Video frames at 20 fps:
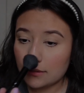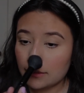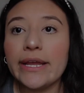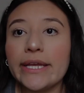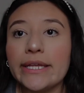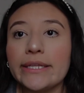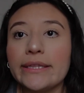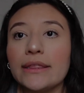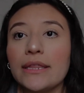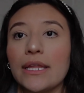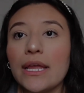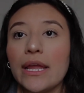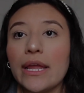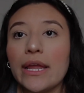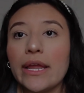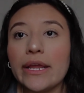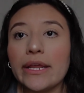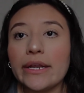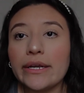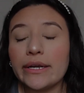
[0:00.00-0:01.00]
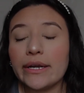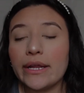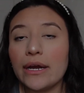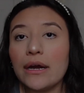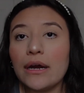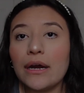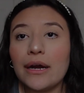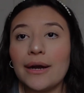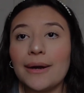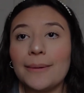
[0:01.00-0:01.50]
And then
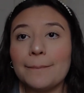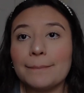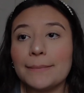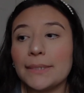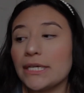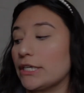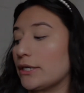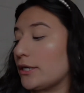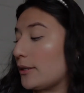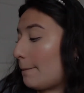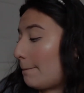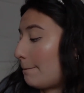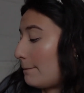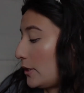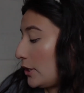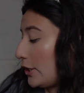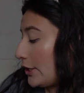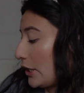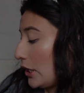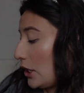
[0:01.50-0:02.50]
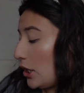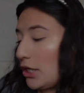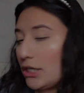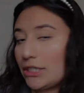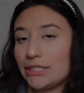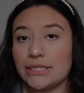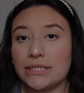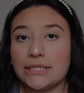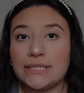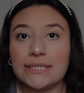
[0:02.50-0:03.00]
I'm gonna put
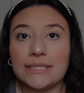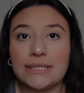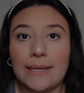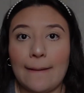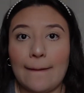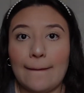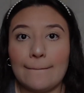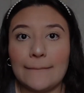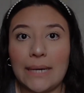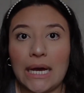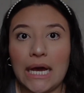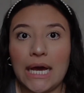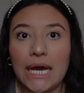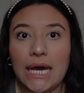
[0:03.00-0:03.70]
on some